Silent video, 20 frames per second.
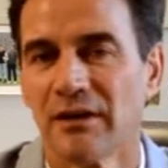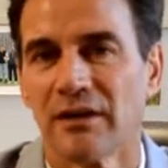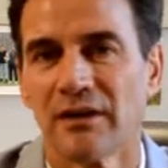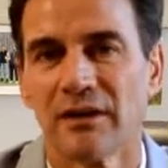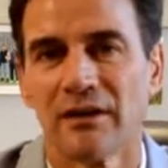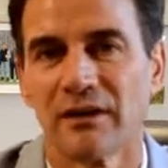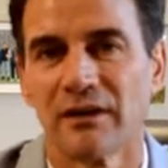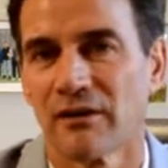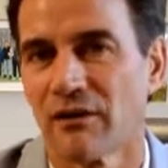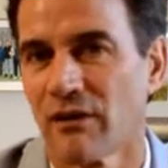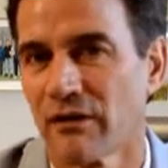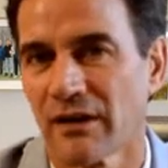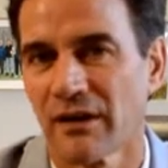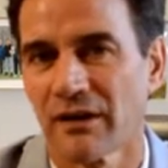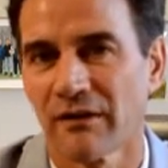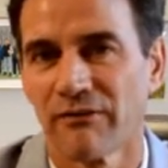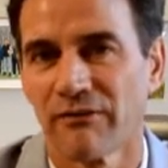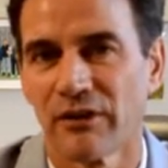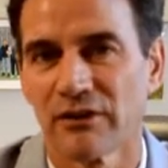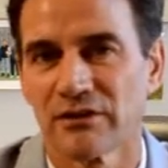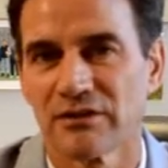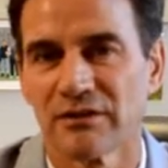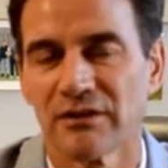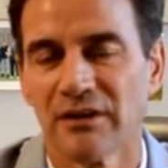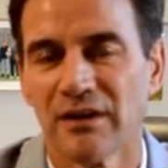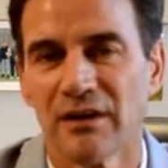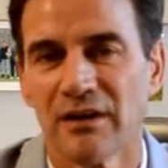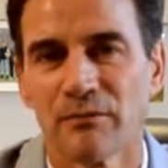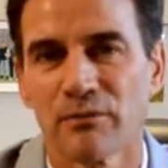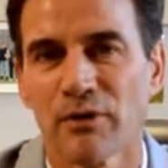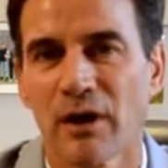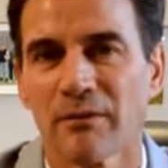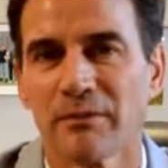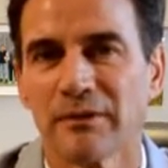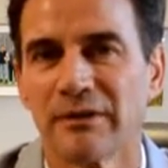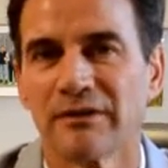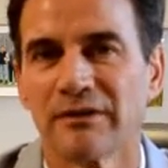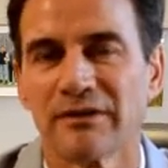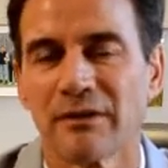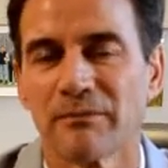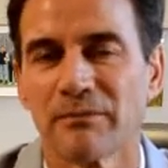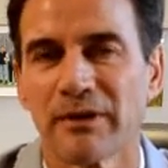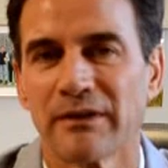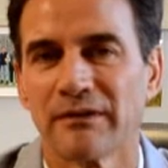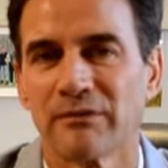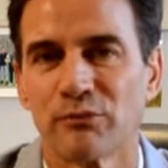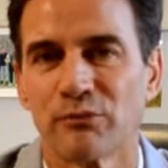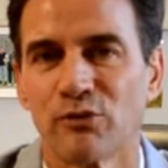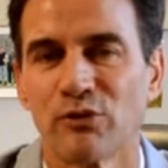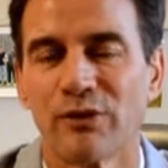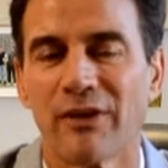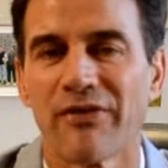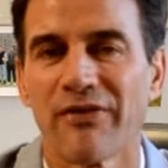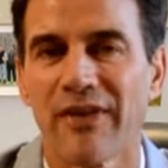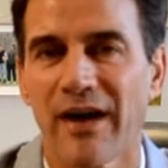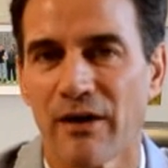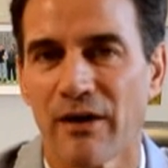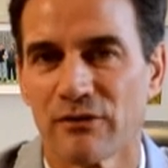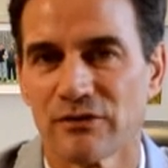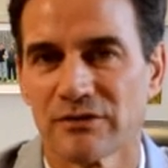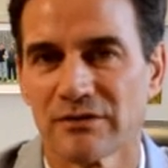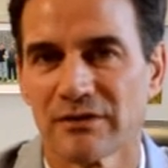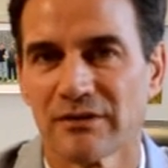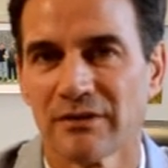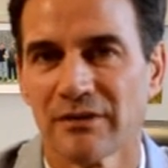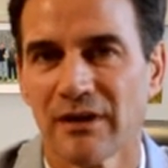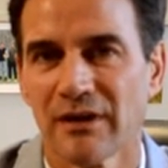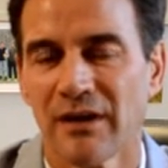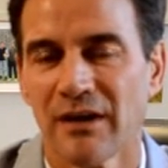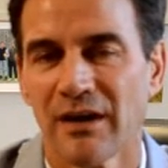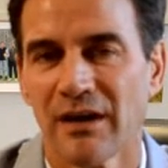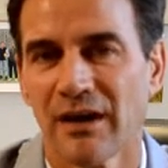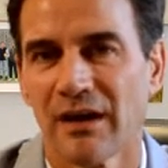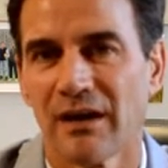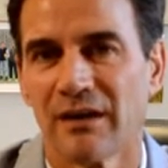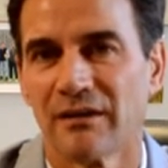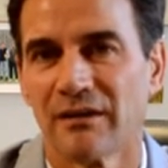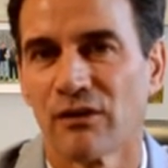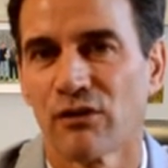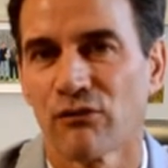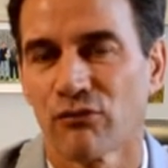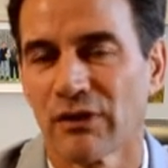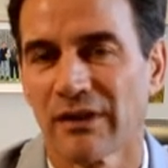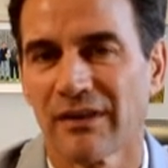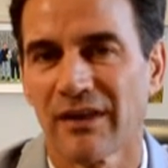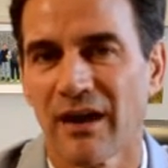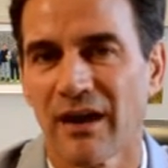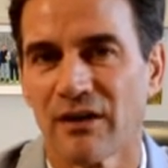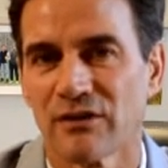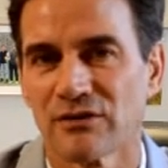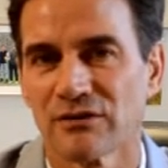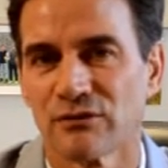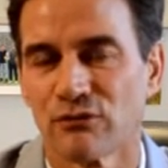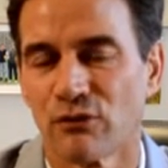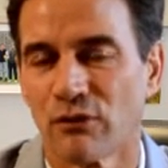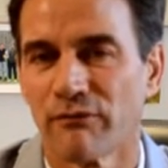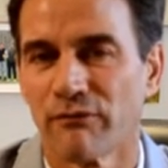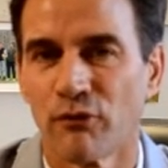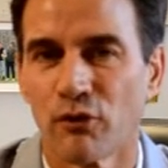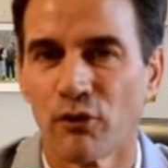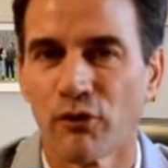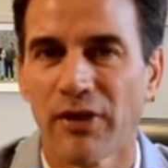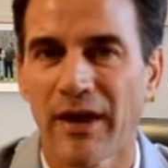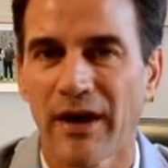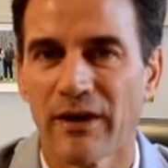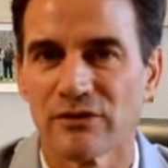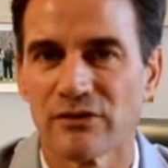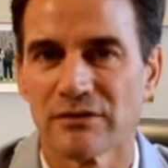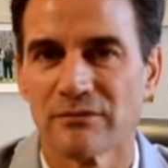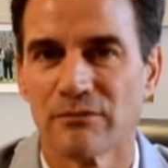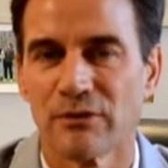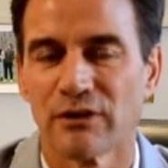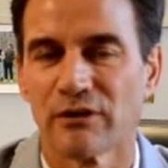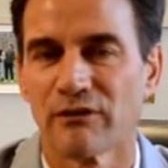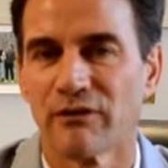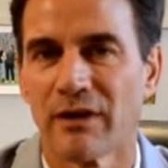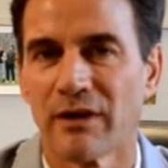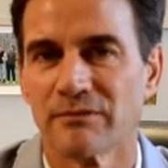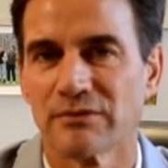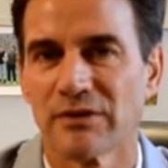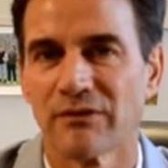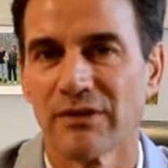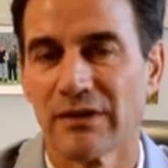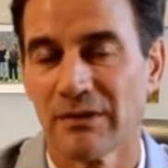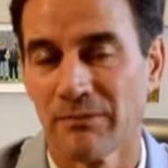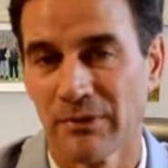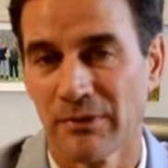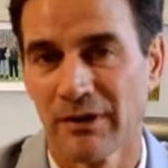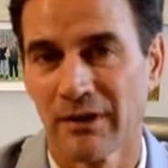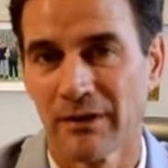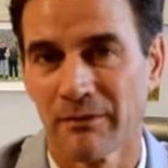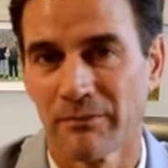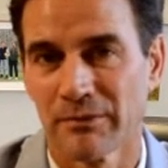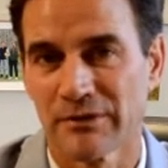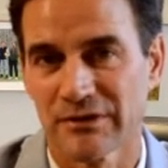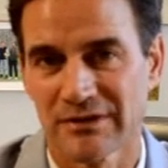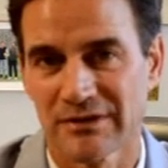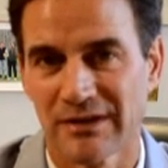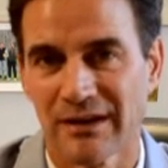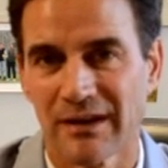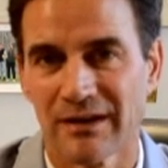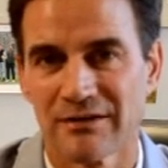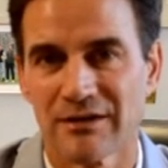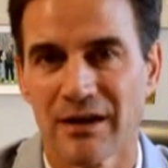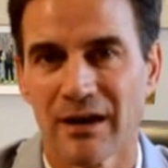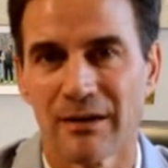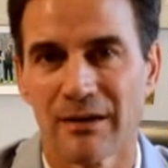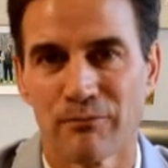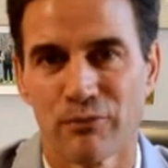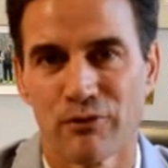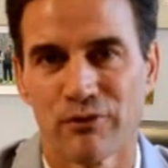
uh, cardiac function, probably is someplace between 1,000 and 3,000 or 4,000 milligrams of EPA plus DHA per